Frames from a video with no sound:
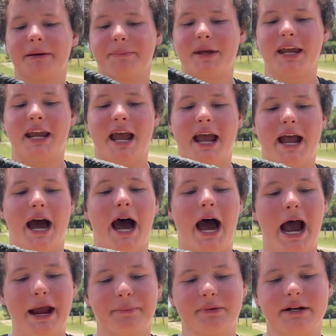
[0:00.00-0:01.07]
be a
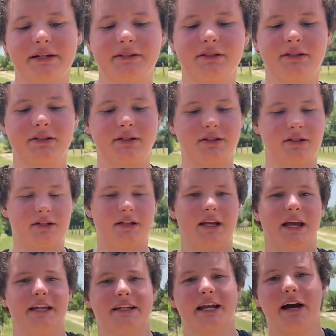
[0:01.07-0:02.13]
hybrid
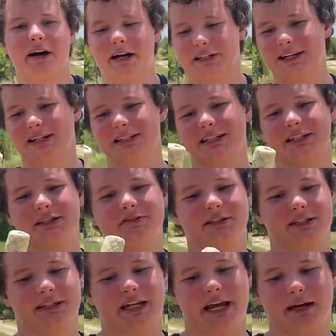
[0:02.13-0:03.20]
until I turned it into a
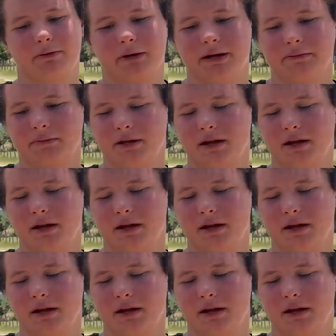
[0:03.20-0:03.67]
snake whip.